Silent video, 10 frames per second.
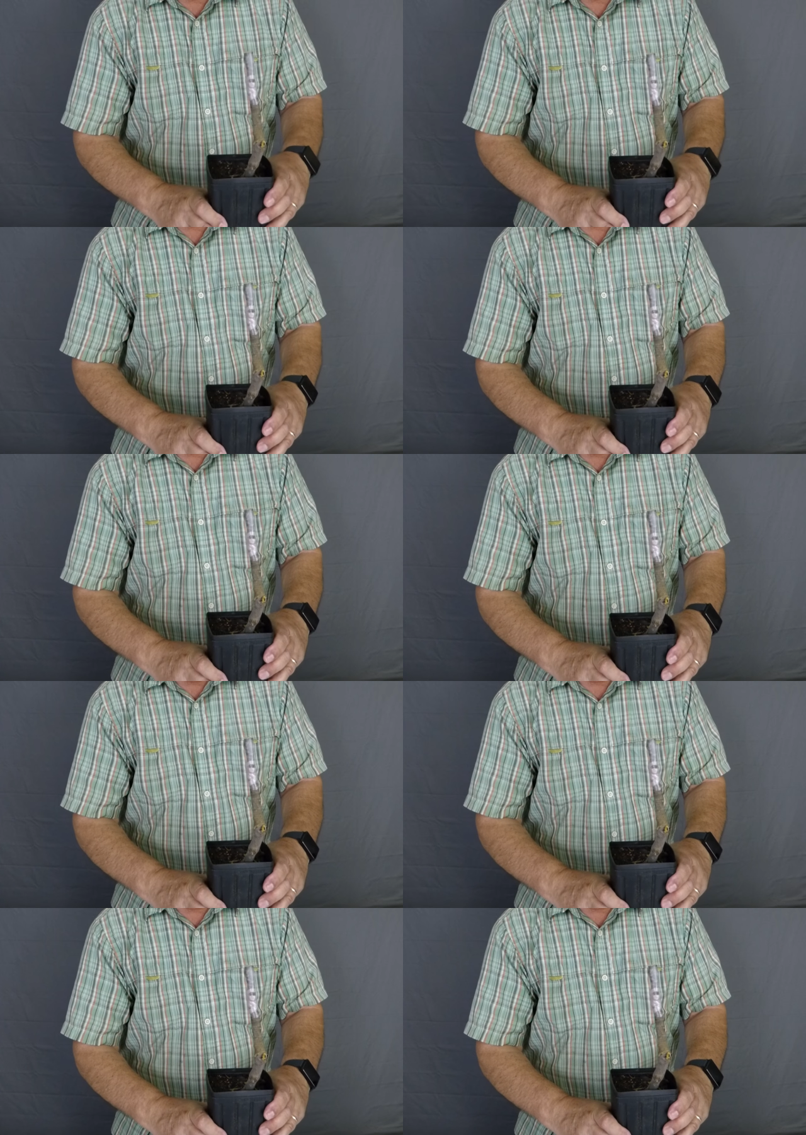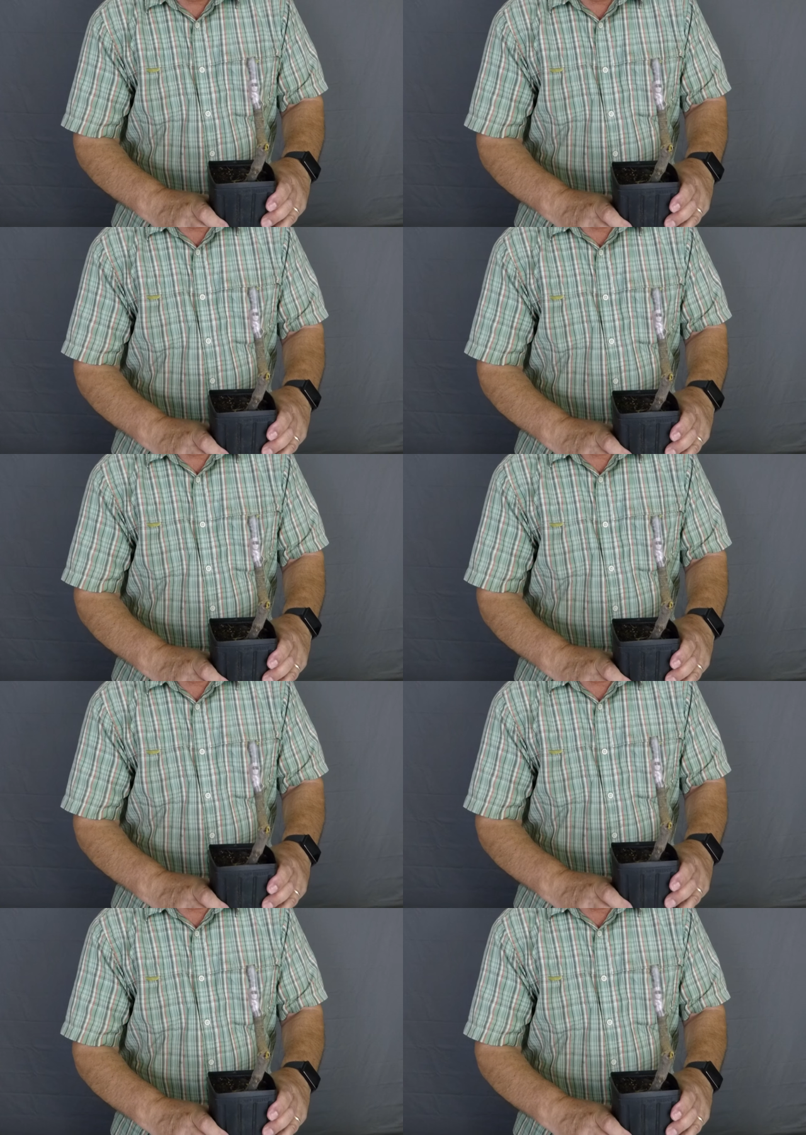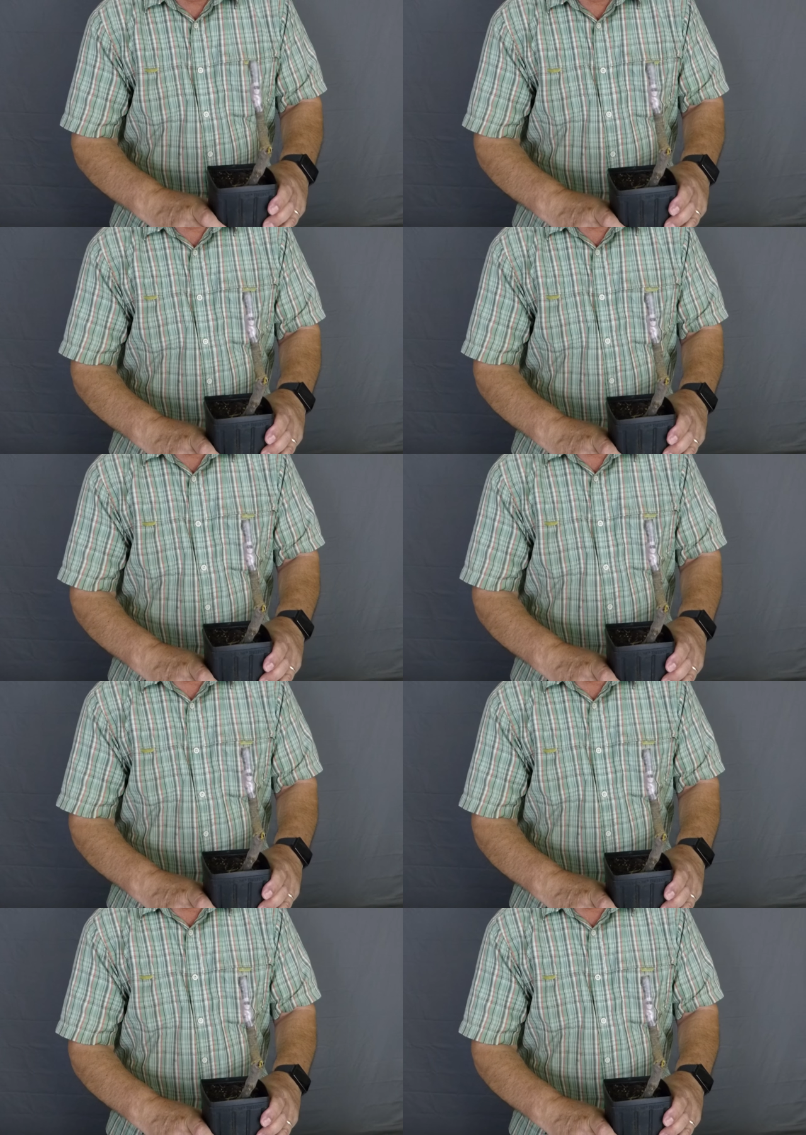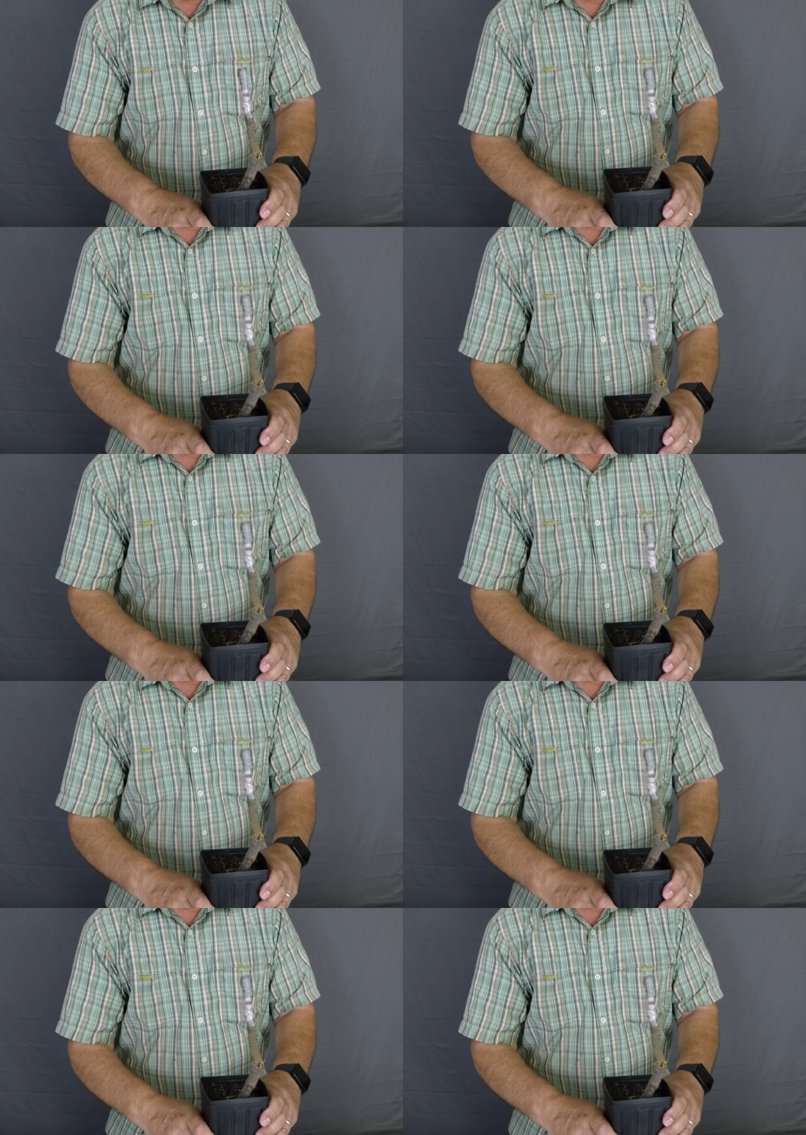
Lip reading: (no speaker visible)